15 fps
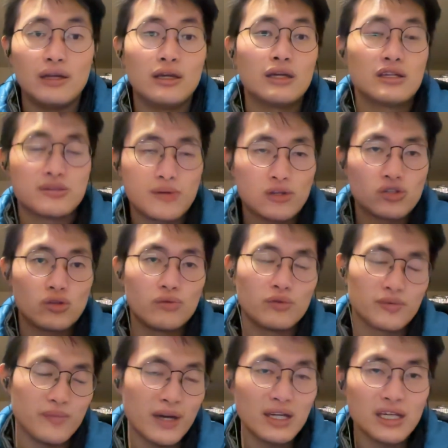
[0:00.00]
especially
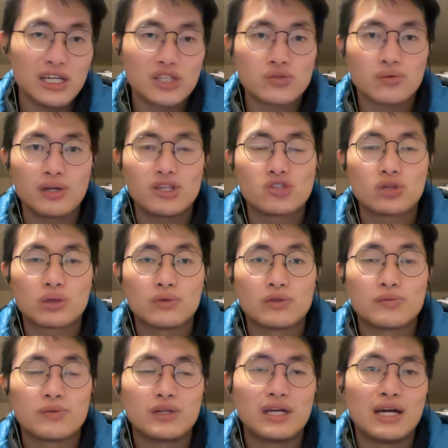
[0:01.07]
with my case when I struggle
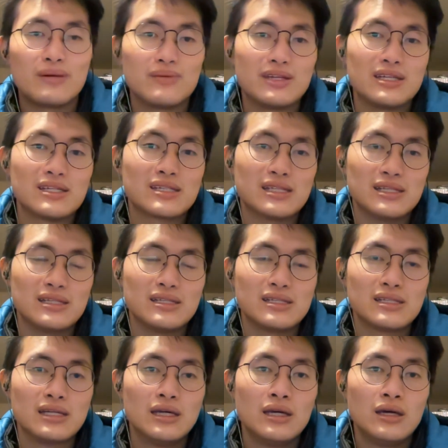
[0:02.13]
with prediabetes, is